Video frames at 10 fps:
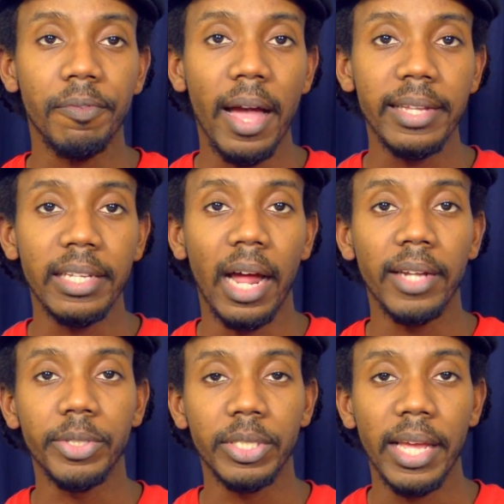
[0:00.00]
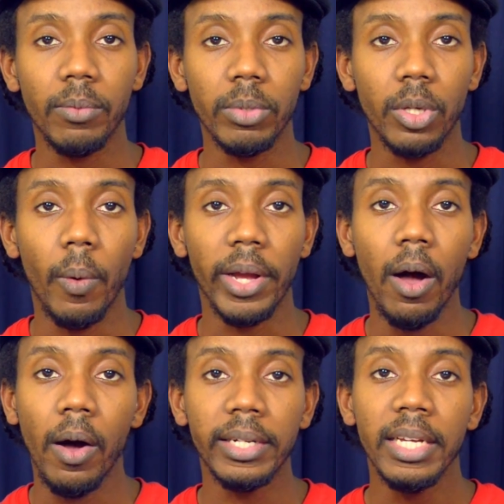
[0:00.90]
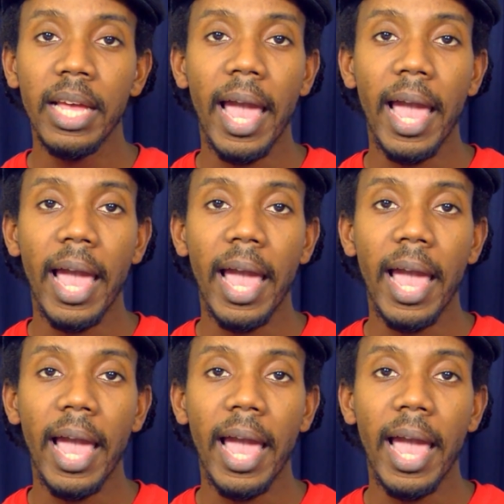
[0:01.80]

find it, understand what's going on,